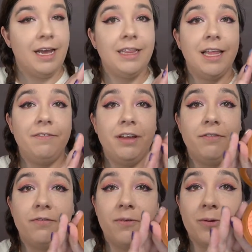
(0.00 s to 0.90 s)
I love it
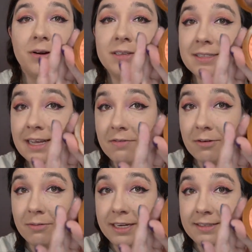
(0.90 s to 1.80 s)
for
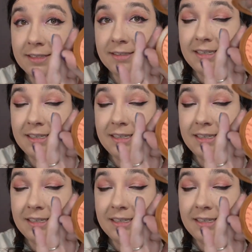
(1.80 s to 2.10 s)
several reasons,